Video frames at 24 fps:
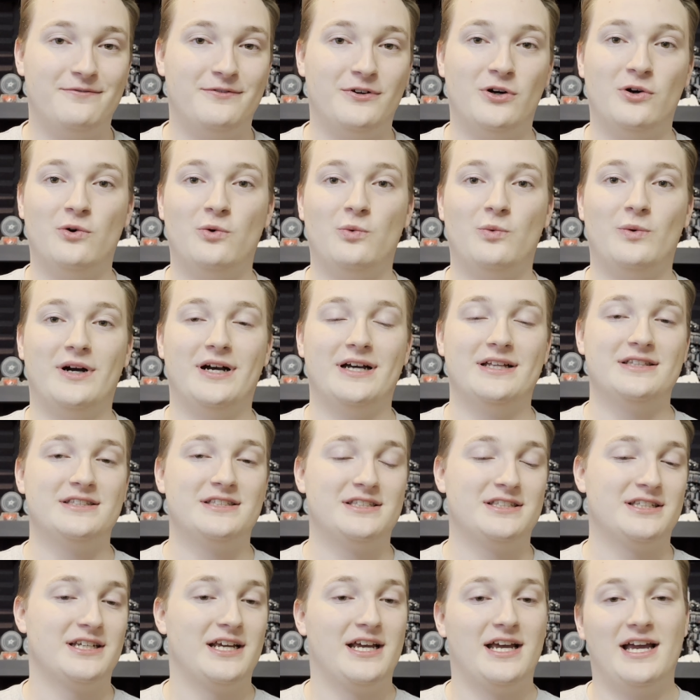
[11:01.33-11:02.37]
vote
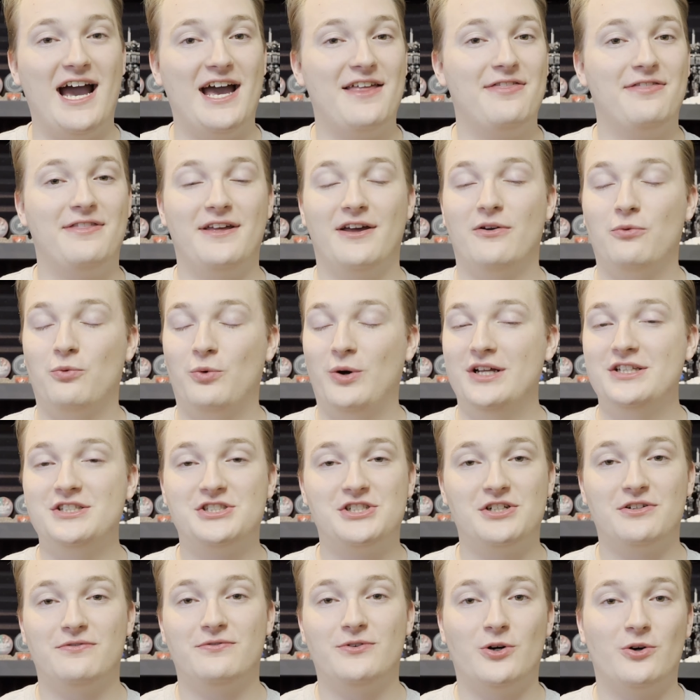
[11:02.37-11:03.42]
once, and then
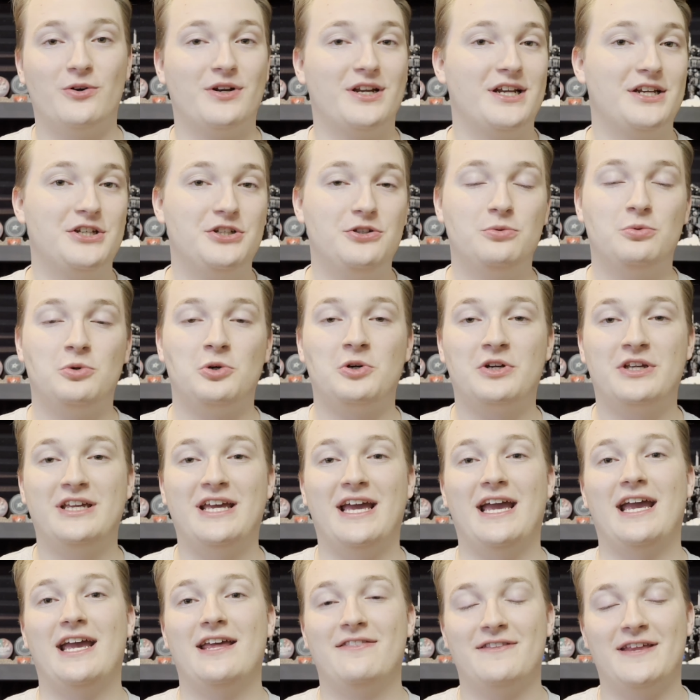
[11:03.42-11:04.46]
once you're voted, you will
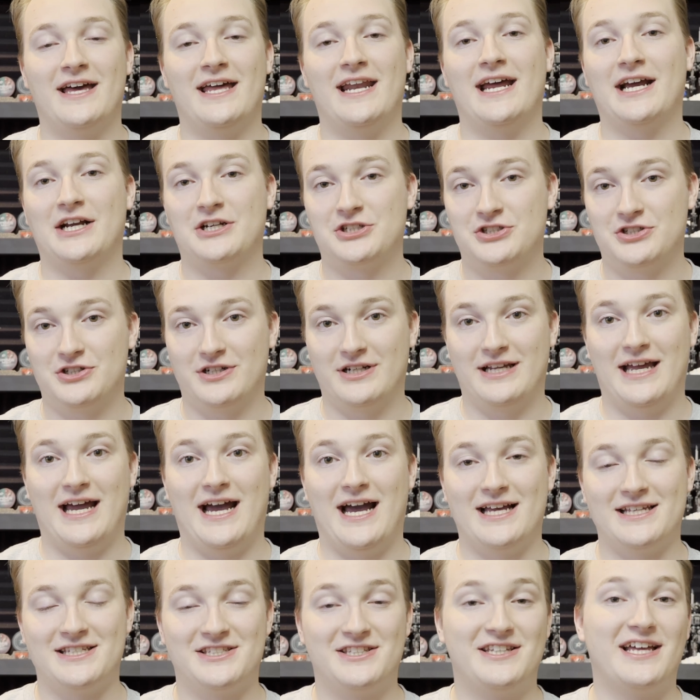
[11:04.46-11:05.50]
gain that extra
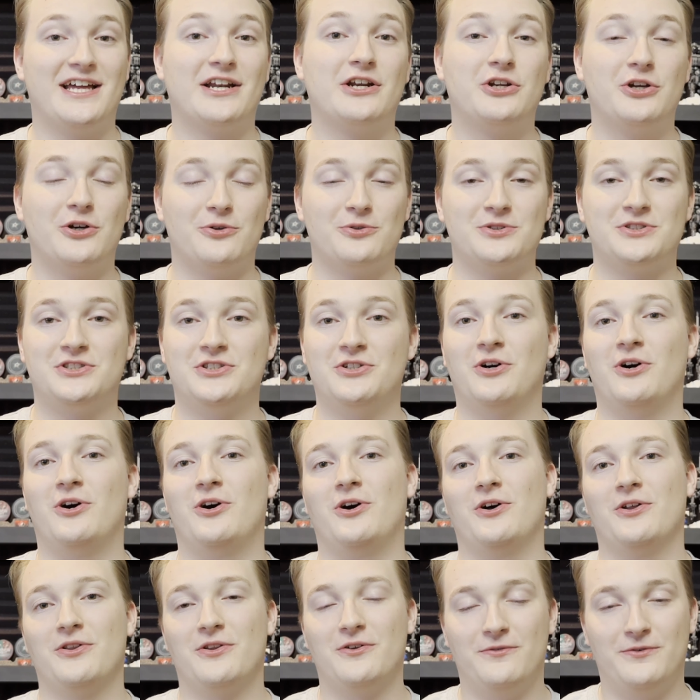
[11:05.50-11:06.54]
gas that goes to
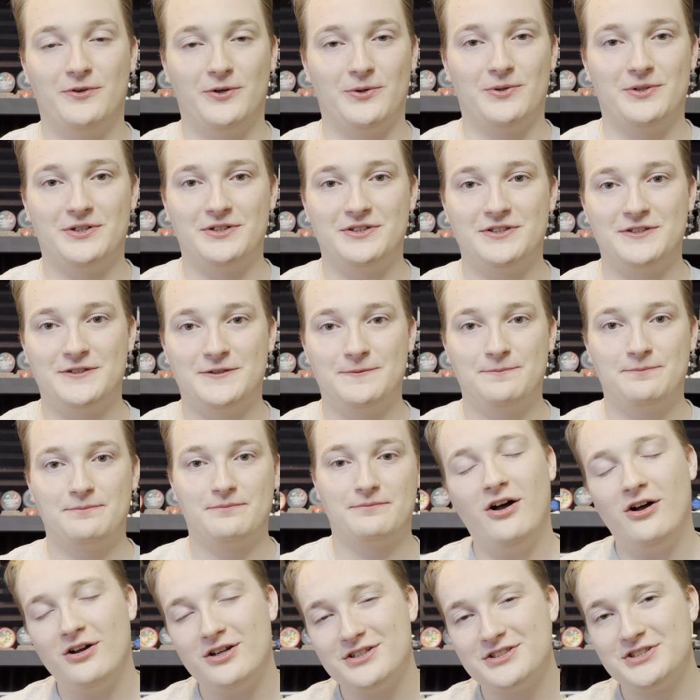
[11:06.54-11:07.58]
all the voters.
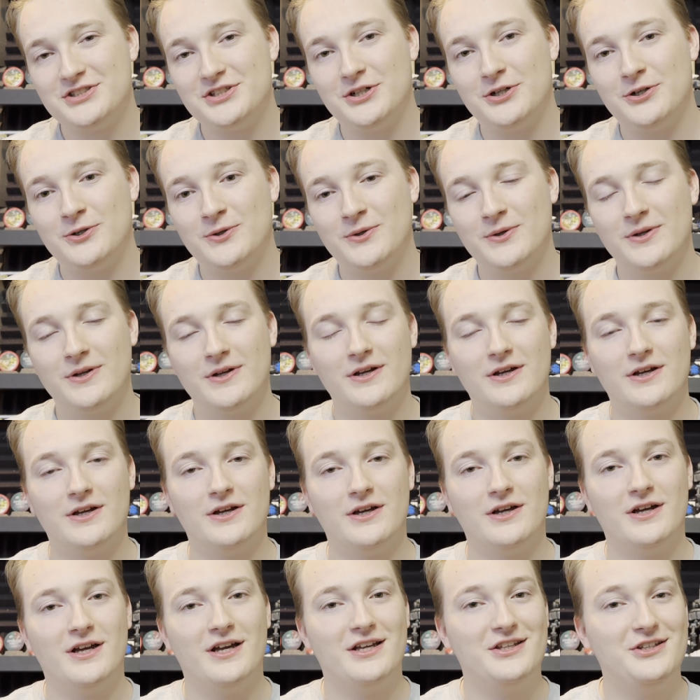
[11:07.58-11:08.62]
Also,
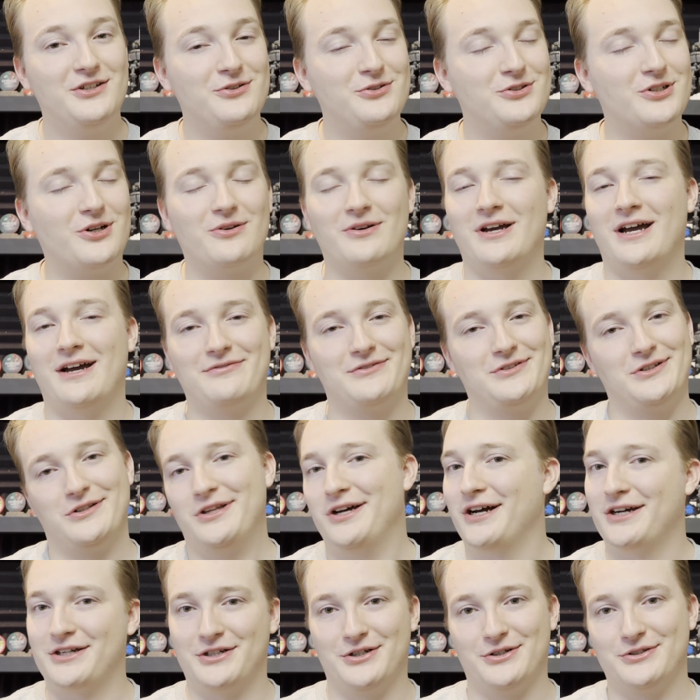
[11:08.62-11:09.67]
you don't have to
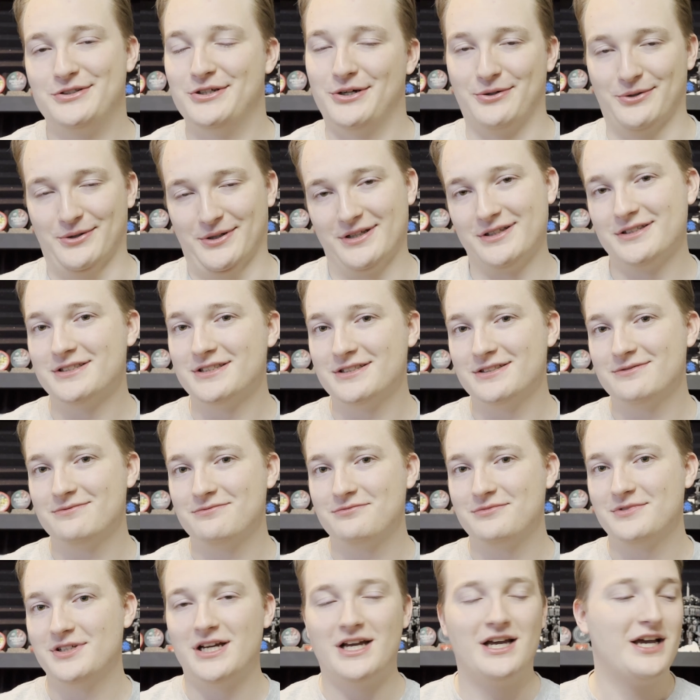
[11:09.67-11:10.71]
lock your tokens.
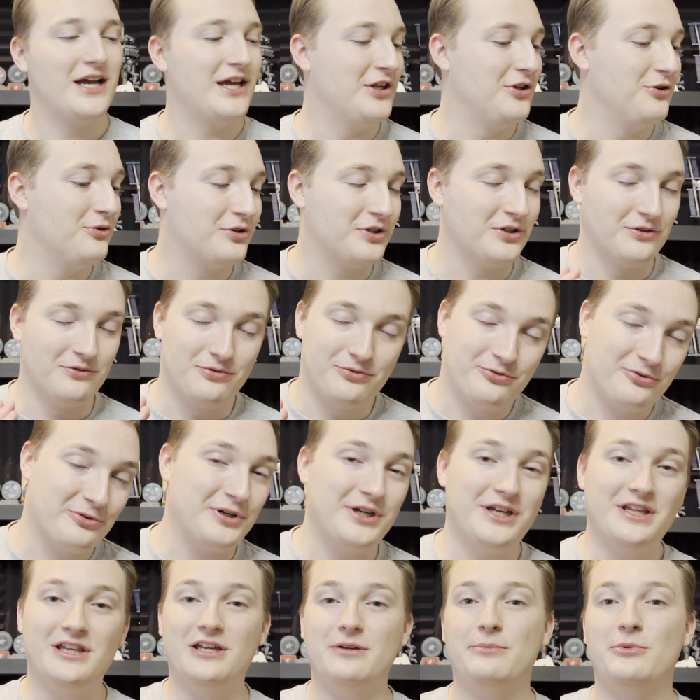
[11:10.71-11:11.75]
You can
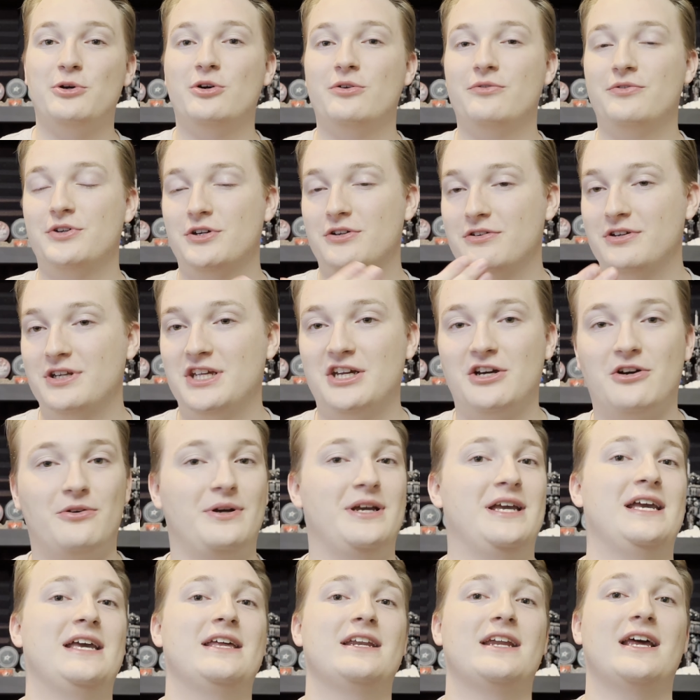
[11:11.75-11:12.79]
freely move your
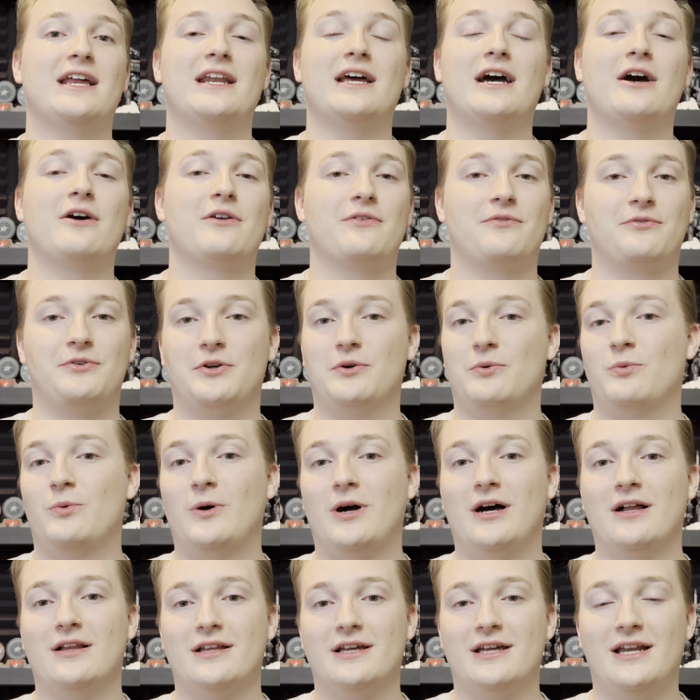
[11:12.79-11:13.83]
Neo in and out of your
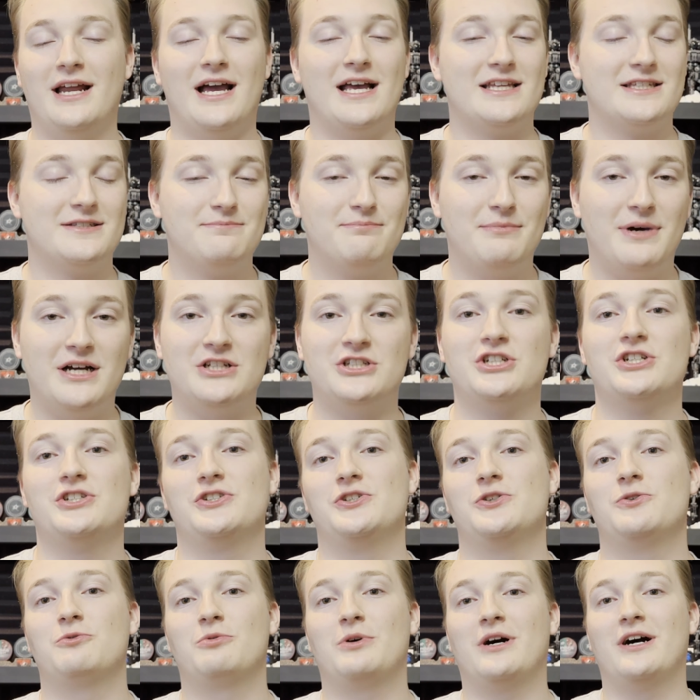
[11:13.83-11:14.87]
wallet as much
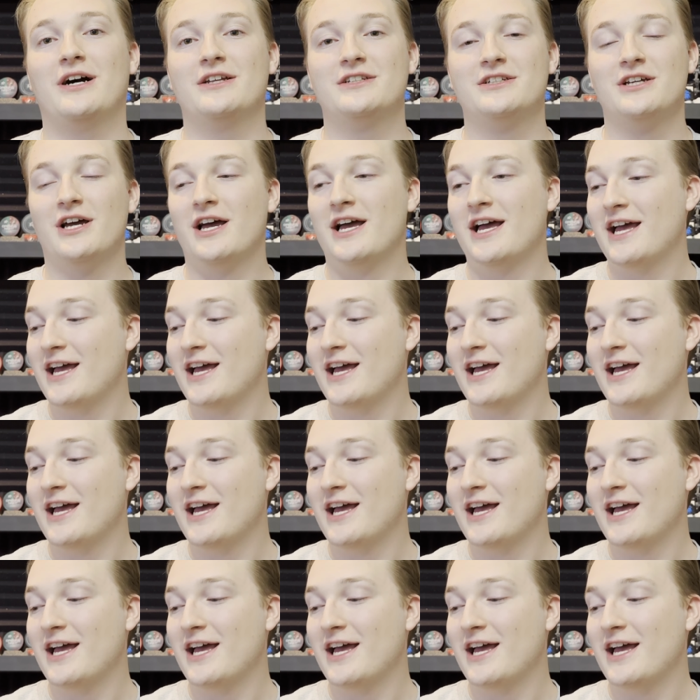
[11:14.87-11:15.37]
as you want